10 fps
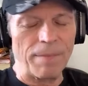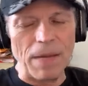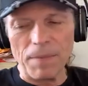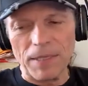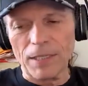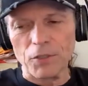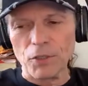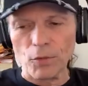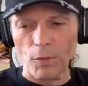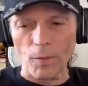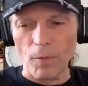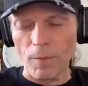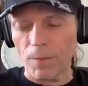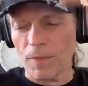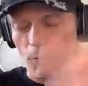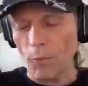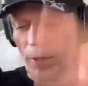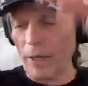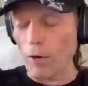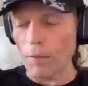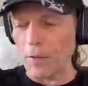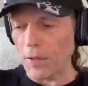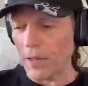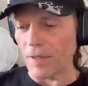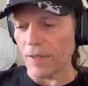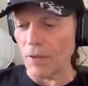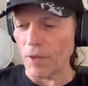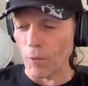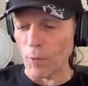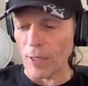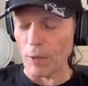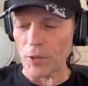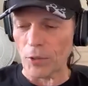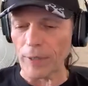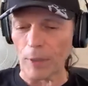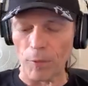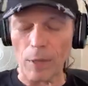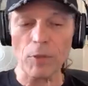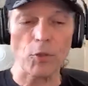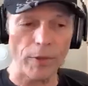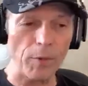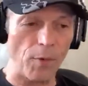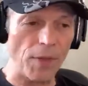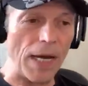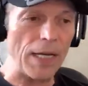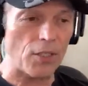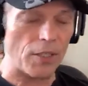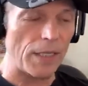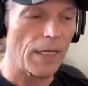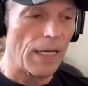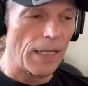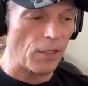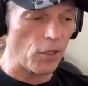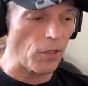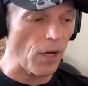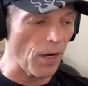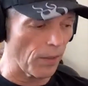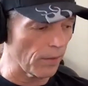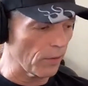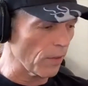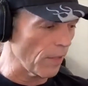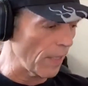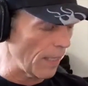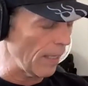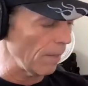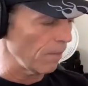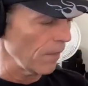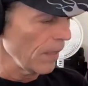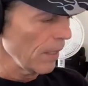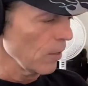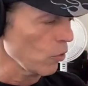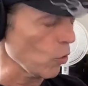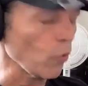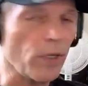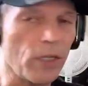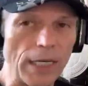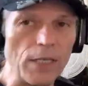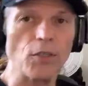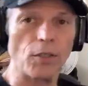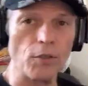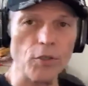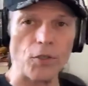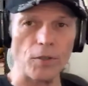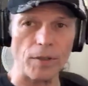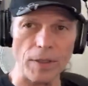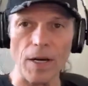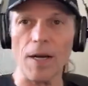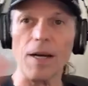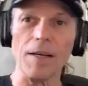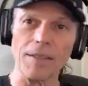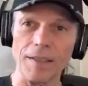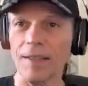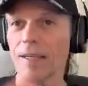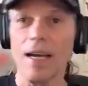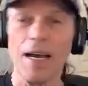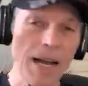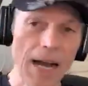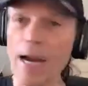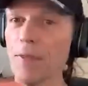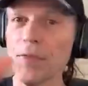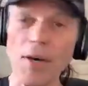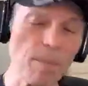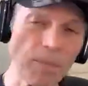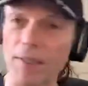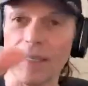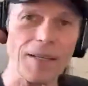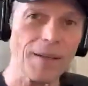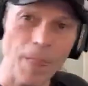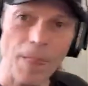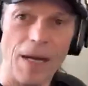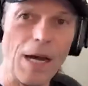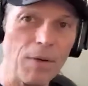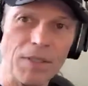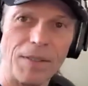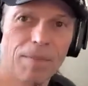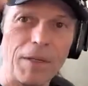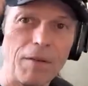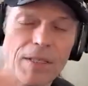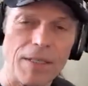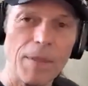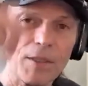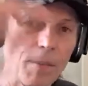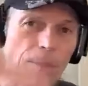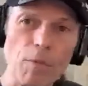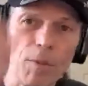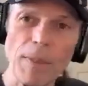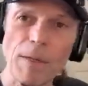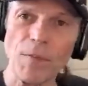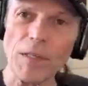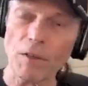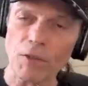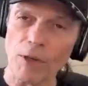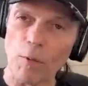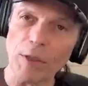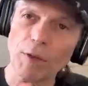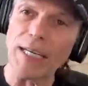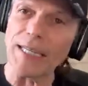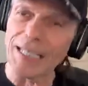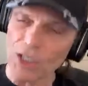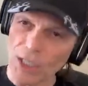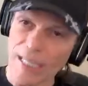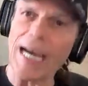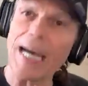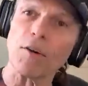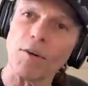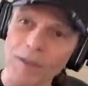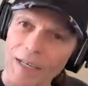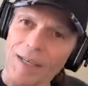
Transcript: maybe it just went over there, you know, while I was doing it. When I was touring with Ozzy, the song Suicide Solution, I thumped it. Yeah. I wasn't because I played with my fingers, so I wanted to get that staccato